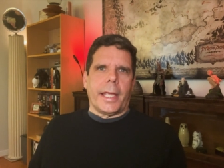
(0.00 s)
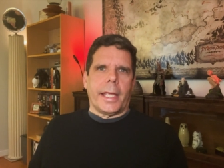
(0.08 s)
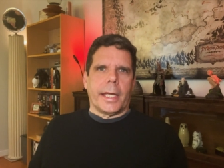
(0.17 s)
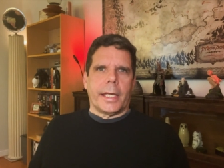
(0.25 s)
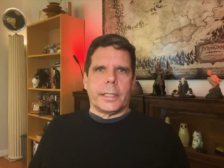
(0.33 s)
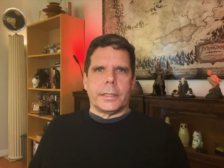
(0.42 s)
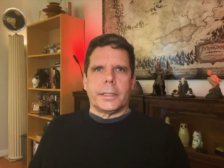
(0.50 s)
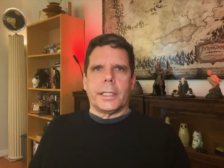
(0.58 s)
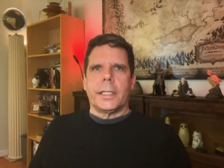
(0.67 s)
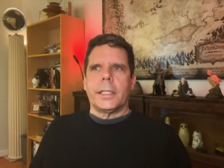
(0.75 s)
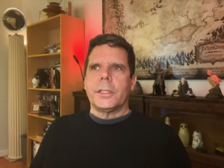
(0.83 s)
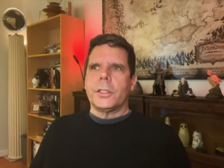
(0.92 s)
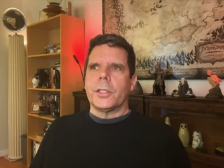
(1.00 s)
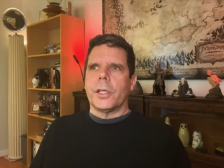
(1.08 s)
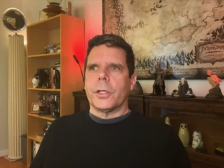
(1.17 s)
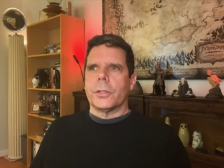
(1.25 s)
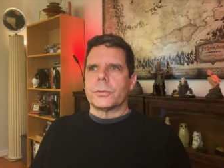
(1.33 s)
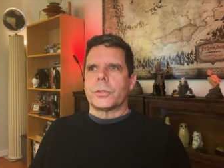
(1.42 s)
And, you
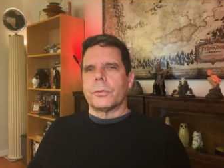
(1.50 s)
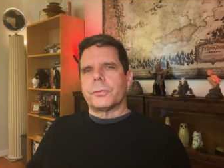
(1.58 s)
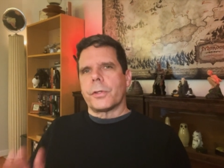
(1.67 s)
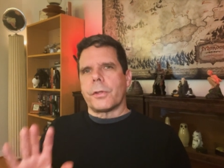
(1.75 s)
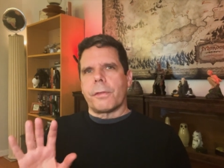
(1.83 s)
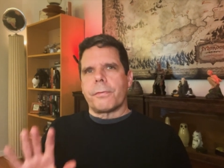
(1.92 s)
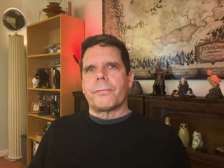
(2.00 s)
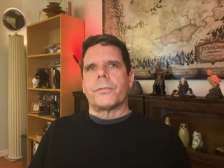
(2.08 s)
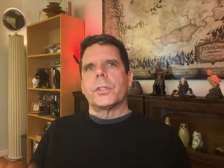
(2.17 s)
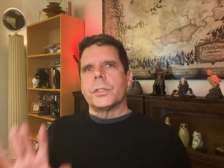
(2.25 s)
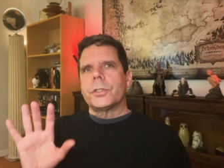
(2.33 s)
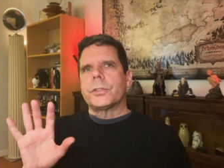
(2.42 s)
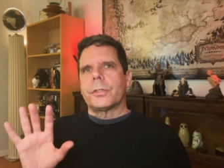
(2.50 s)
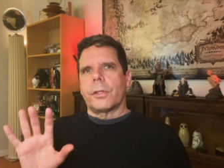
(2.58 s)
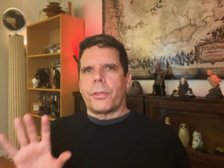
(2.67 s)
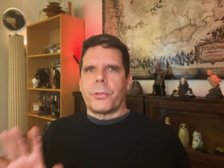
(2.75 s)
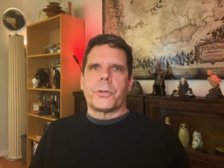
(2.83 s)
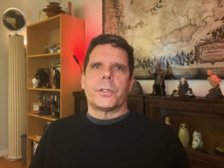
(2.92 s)
know, so for the first
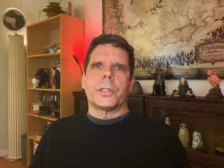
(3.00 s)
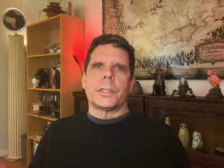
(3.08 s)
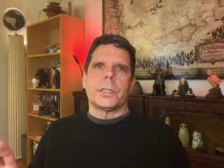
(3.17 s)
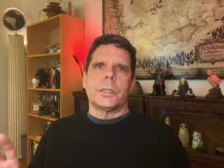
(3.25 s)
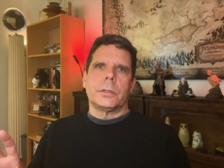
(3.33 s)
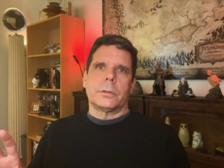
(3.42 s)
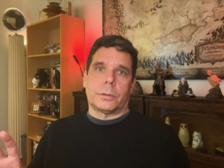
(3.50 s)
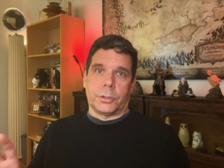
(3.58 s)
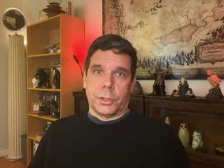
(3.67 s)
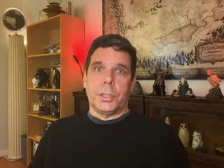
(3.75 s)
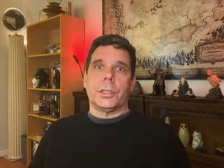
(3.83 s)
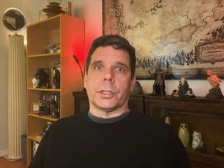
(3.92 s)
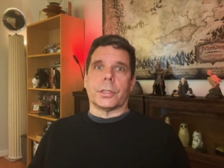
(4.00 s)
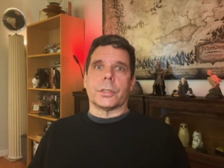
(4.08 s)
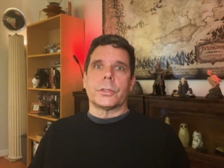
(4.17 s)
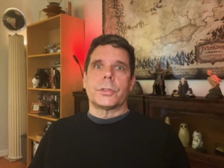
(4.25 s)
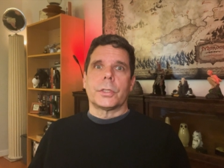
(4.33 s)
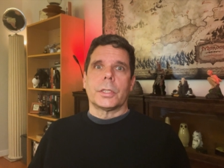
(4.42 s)
30
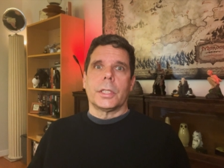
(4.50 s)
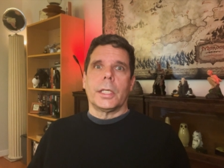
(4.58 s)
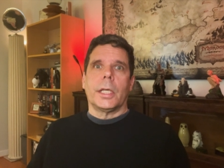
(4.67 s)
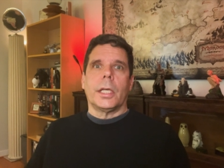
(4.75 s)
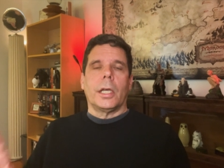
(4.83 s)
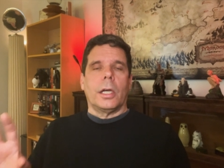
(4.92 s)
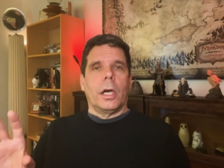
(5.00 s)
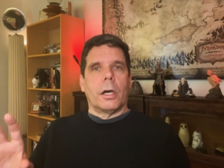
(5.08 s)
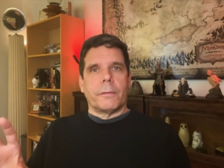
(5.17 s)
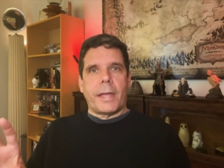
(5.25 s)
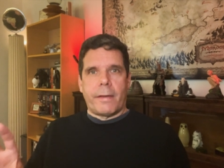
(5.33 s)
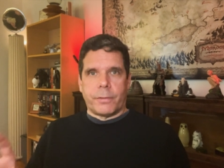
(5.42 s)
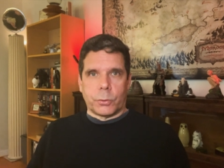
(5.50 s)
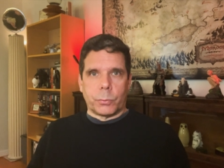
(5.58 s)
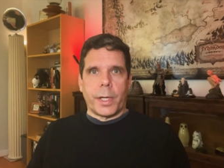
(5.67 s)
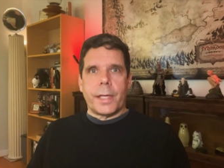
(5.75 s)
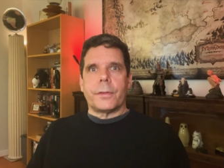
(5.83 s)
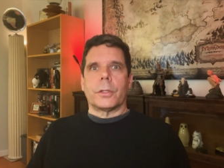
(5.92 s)
years of having
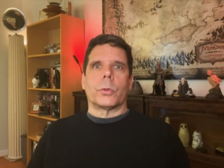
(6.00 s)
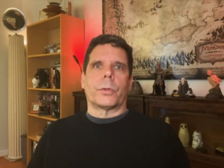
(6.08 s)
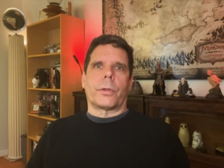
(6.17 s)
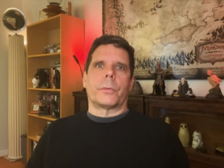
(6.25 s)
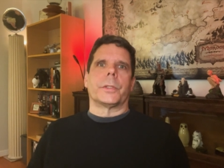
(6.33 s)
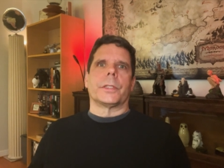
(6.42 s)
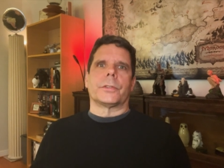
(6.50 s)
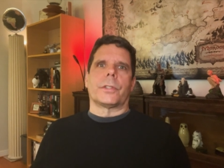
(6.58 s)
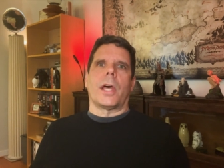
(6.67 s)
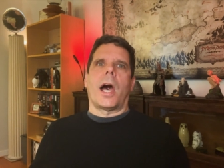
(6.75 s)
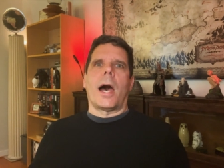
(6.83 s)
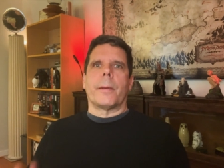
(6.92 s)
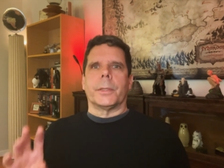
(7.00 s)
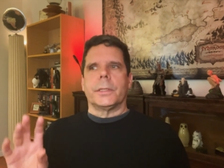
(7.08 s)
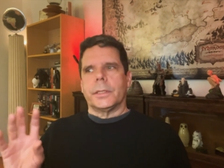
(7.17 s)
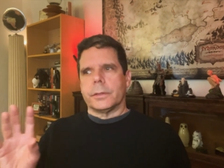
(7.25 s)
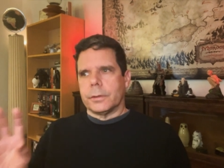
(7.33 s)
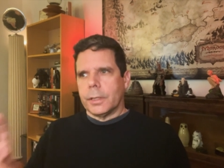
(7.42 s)
read The Lord of the Rings and The Hobbit
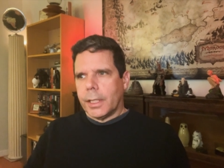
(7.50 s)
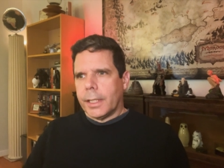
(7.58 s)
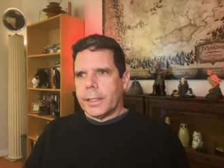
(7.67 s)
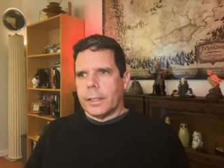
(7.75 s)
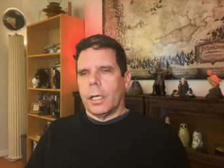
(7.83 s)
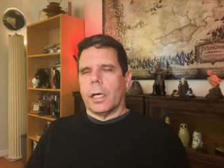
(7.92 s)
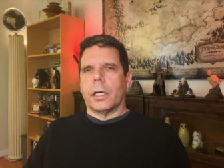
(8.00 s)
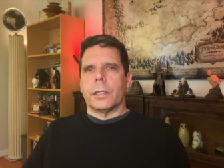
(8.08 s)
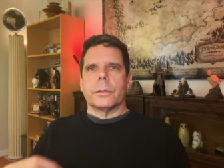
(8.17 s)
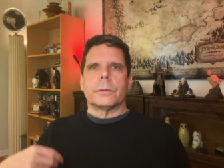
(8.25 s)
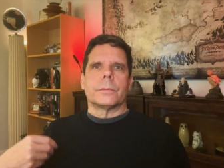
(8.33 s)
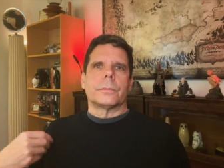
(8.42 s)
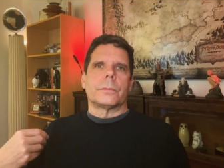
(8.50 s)
and uh,